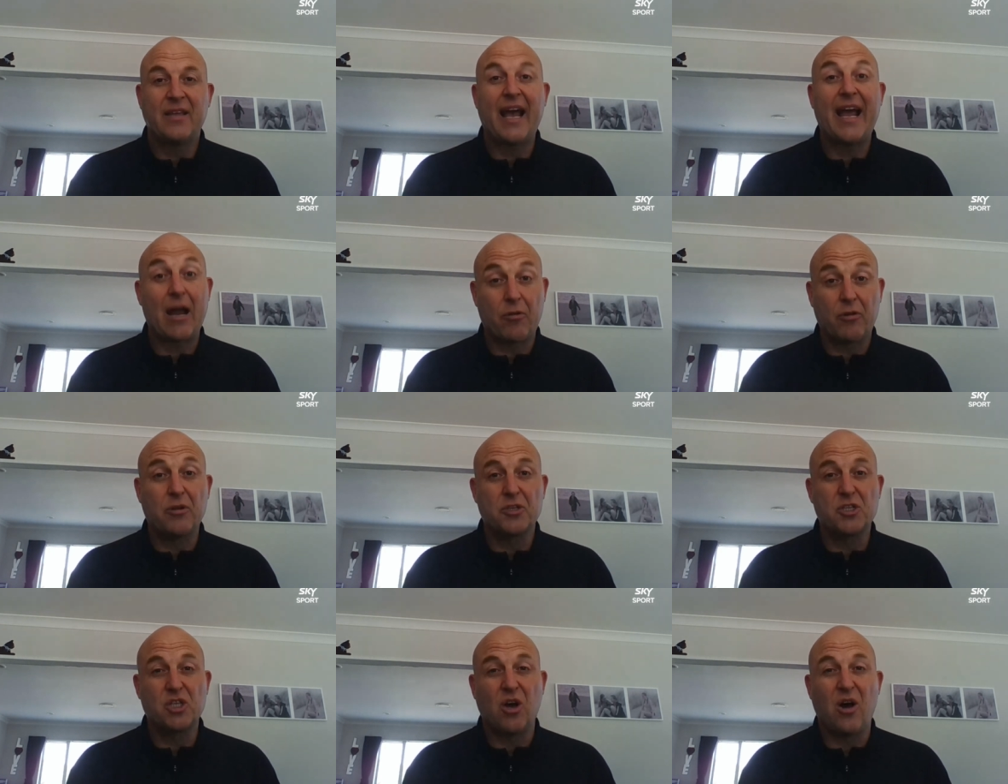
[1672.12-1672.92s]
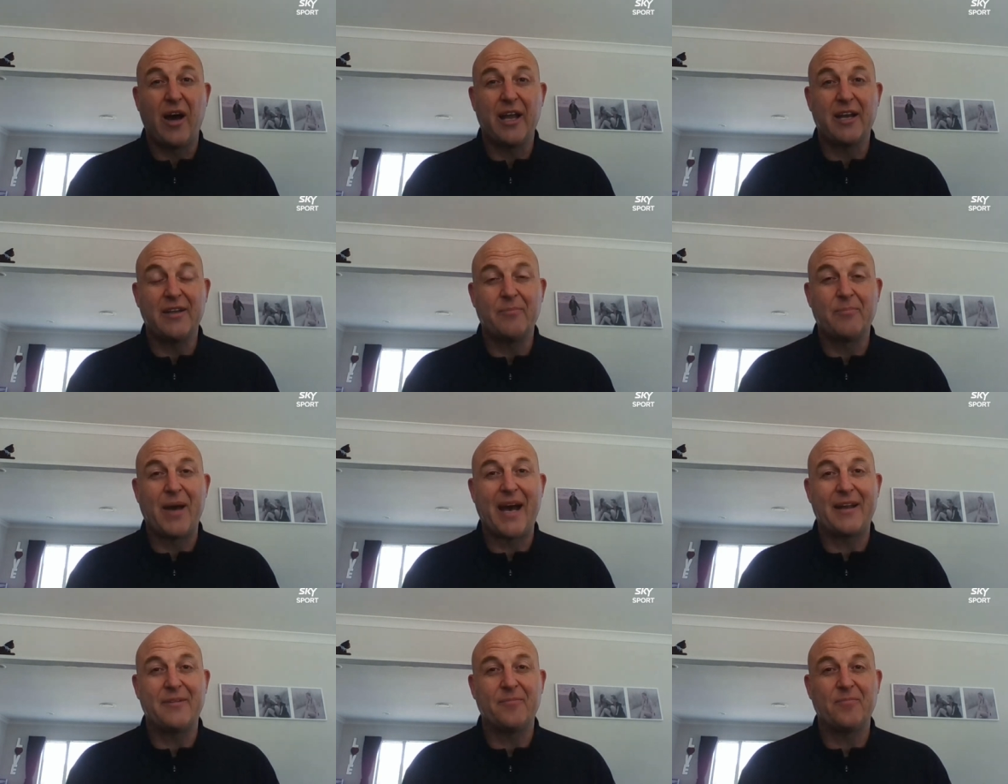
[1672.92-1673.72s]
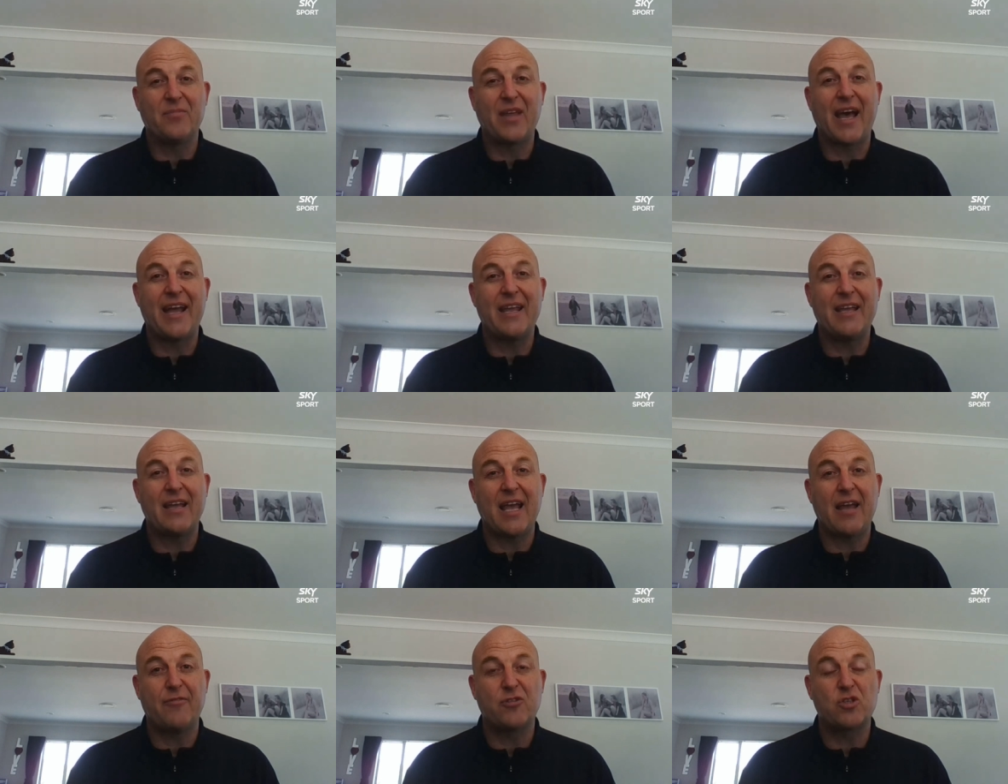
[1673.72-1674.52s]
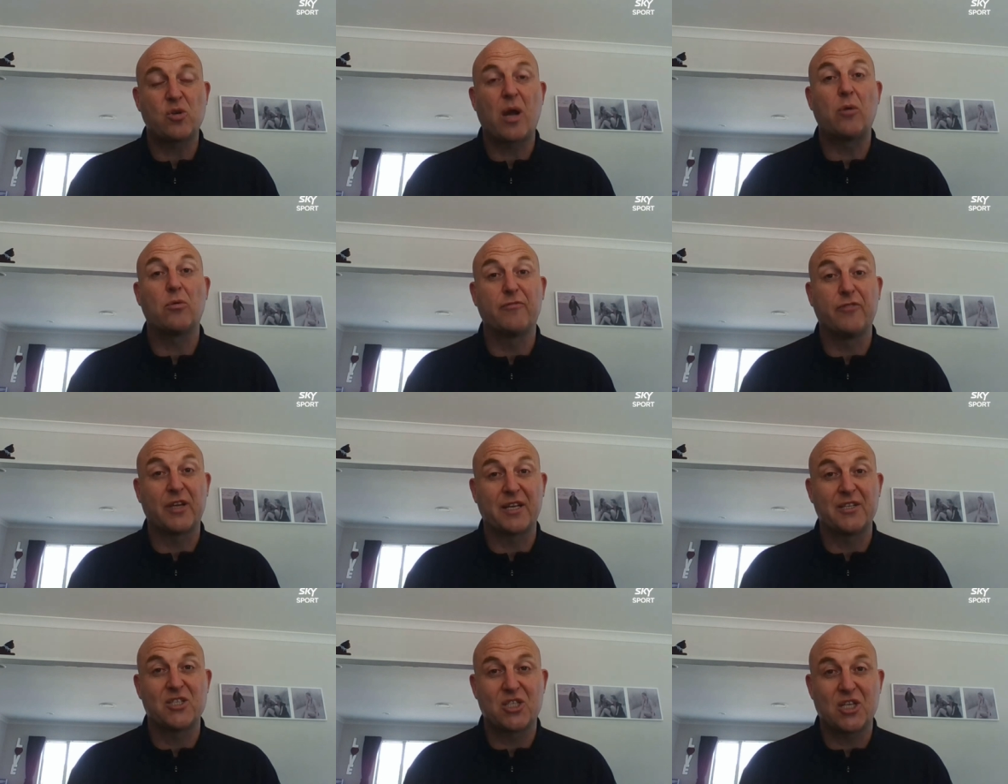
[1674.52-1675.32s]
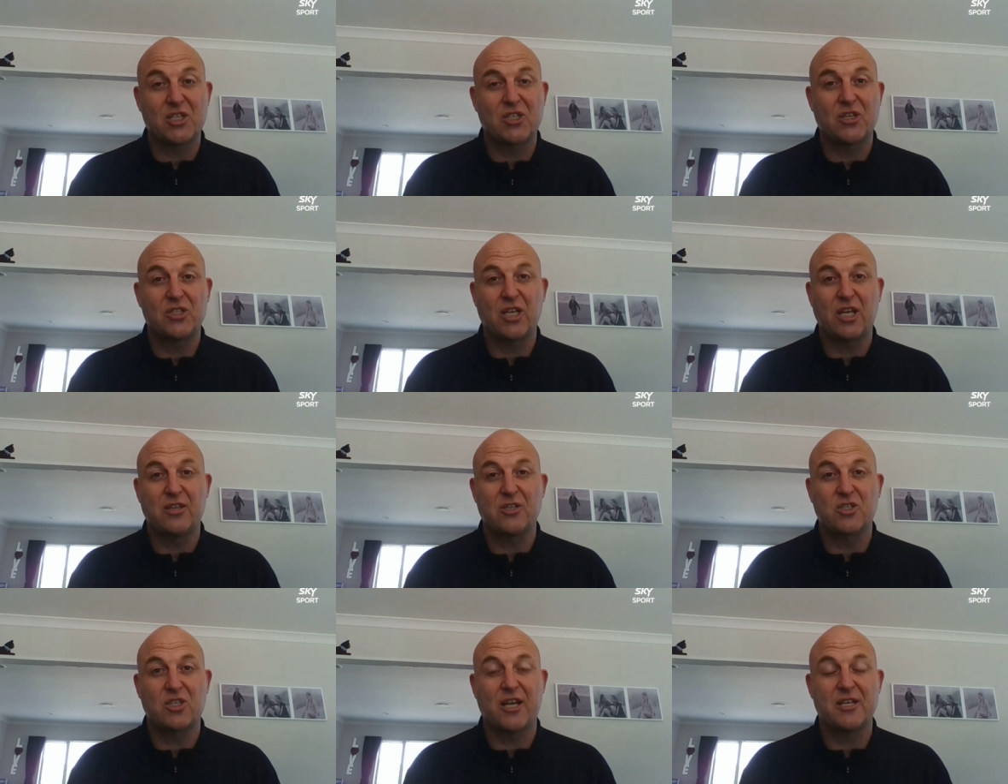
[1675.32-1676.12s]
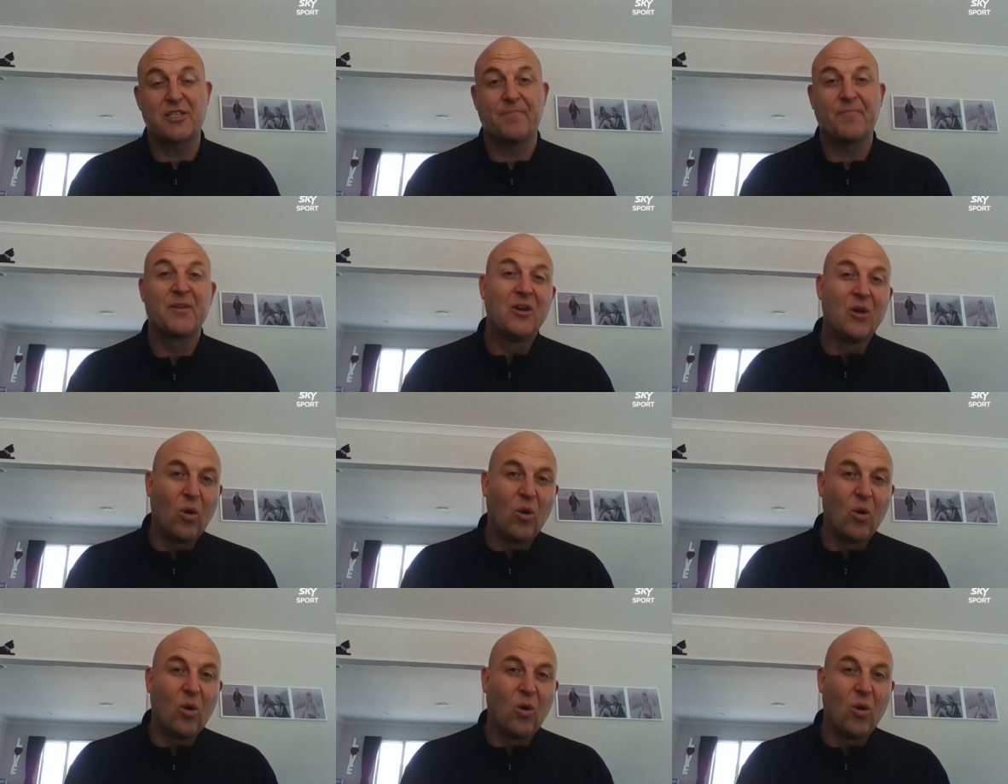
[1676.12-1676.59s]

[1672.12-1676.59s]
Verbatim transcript: They are a good side, but they have struggled for consistency this season.